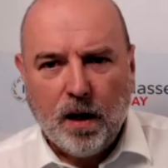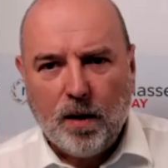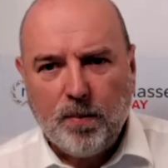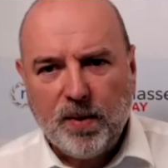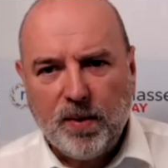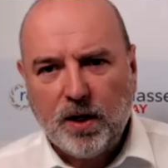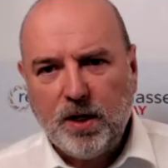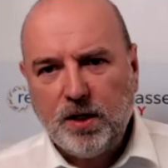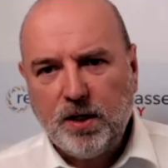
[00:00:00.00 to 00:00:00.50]

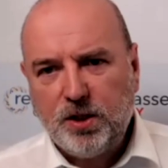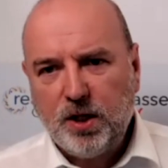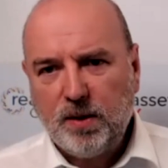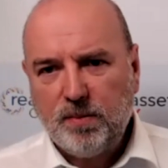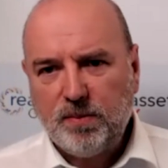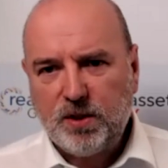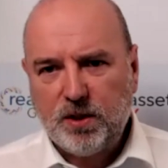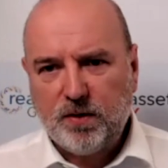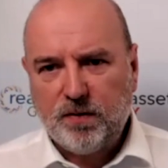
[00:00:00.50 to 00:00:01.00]
And in
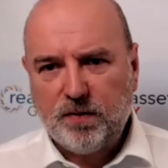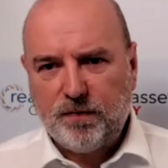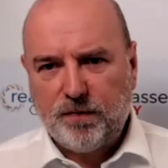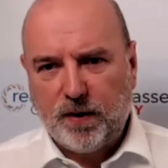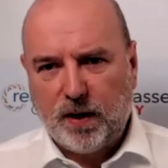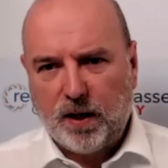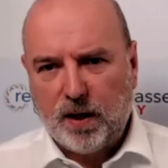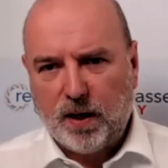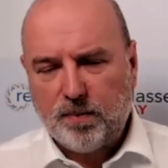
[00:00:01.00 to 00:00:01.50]
terms of
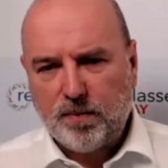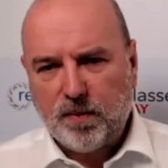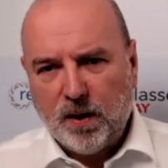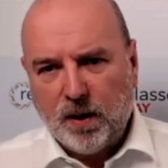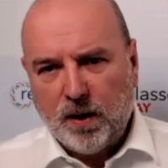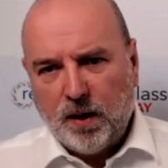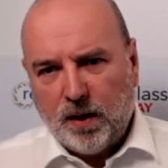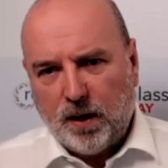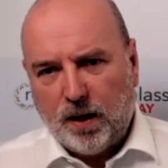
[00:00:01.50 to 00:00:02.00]

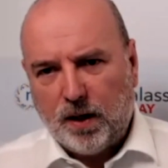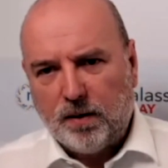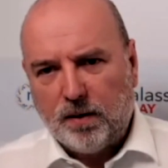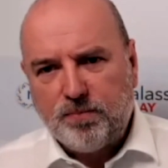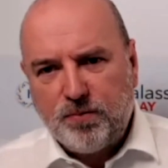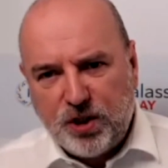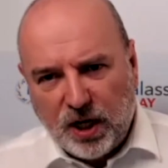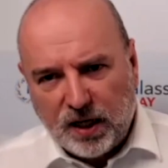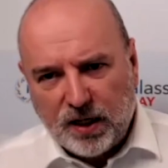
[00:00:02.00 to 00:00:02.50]

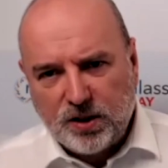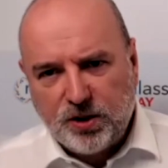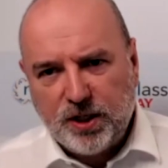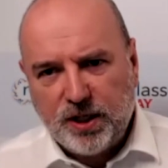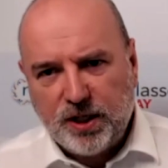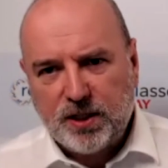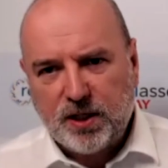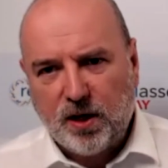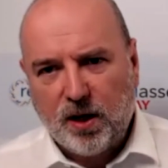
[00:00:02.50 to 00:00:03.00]

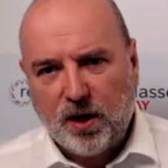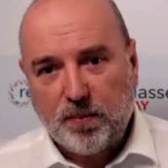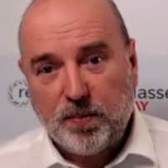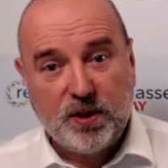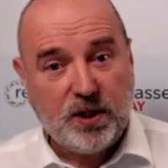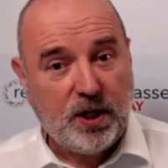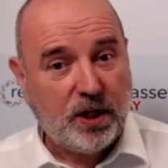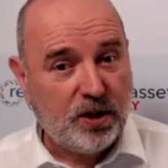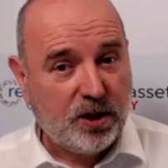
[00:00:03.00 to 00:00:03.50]
challenges like
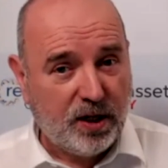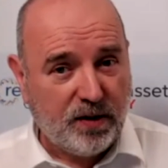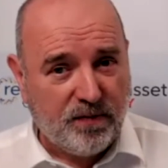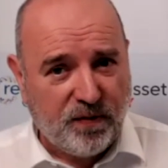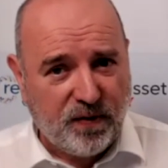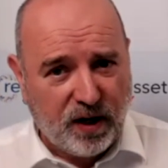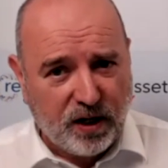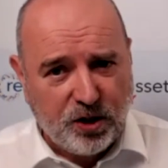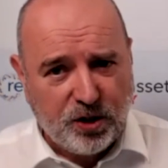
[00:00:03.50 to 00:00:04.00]
potentially
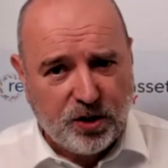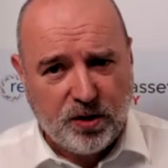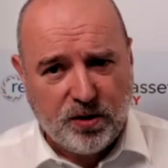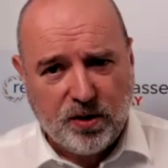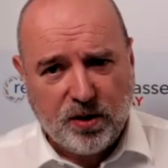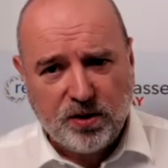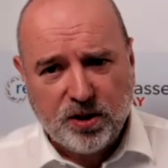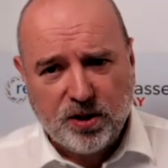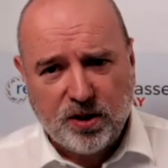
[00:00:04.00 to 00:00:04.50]
inflation
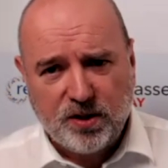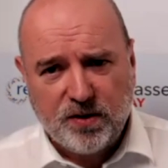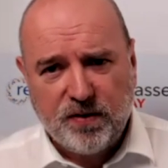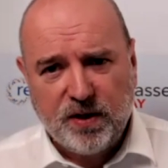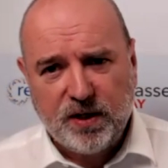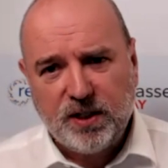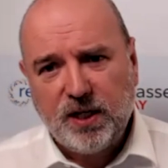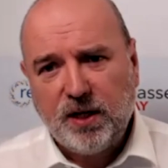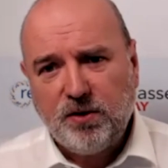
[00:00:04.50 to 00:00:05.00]
and those kinds
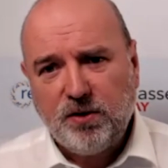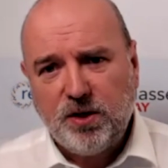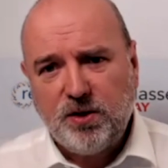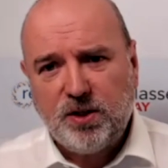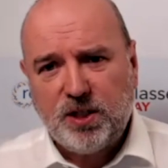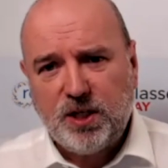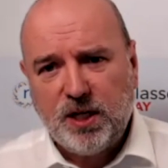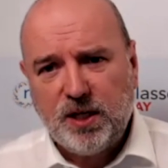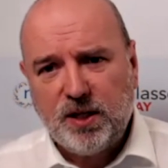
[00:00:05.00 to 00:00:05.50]
of things, how do
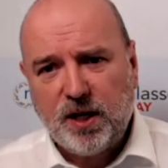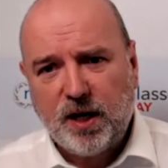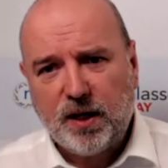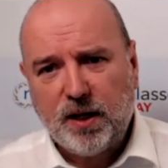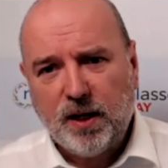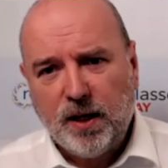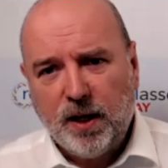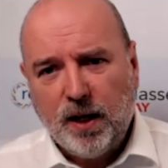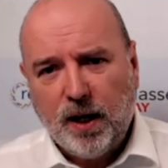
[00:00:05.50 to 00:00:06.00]
you see
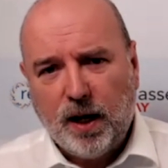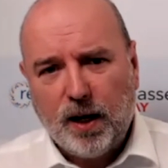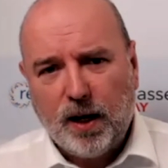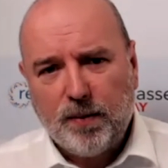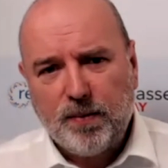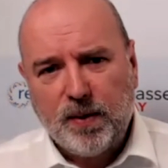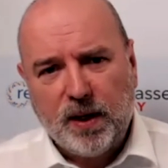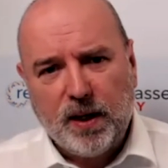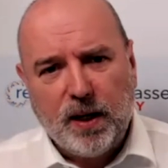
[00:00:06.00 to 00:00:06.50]
that
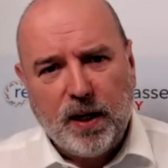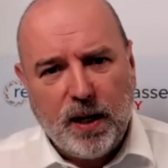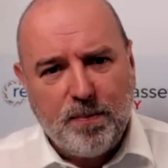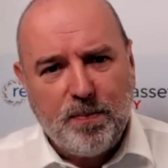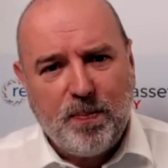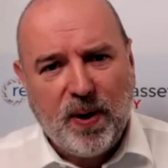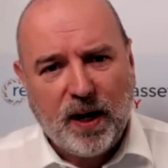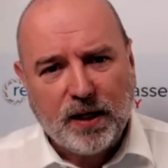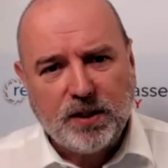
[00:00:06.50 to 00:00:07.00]

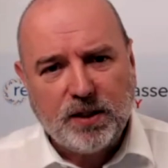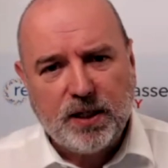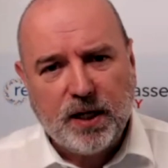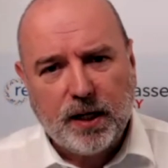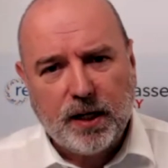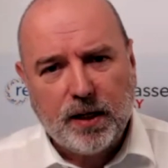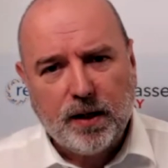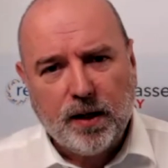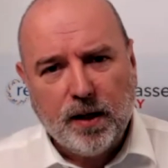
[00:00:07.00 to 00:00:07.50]

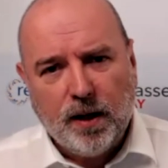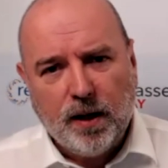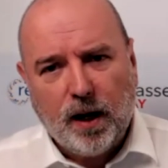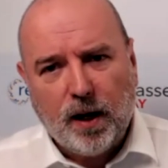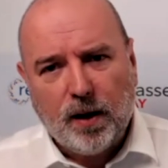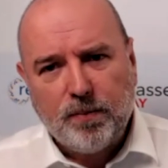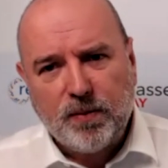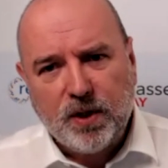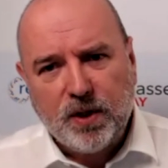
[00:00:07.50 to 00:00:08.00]
impacting
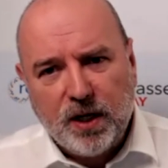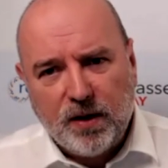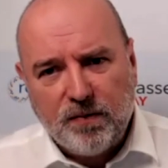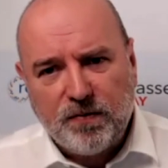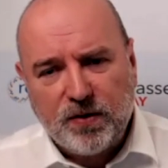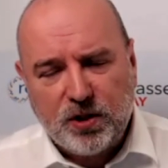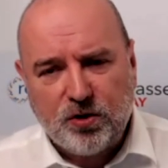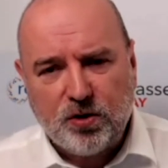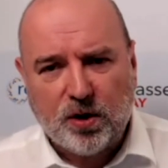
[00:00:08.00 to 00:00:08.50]
the
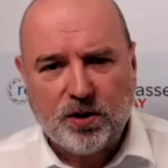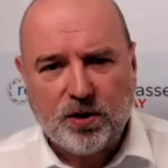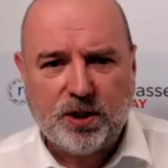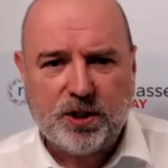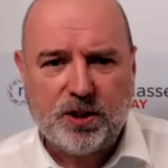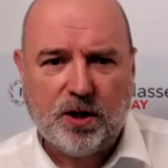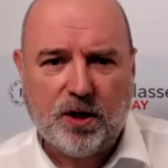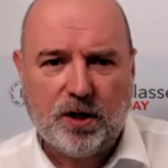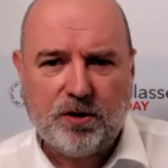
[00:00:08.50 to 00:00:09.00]

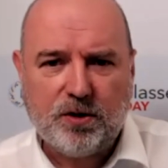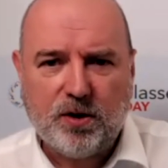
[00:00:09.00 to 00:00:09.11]
infrastructure side,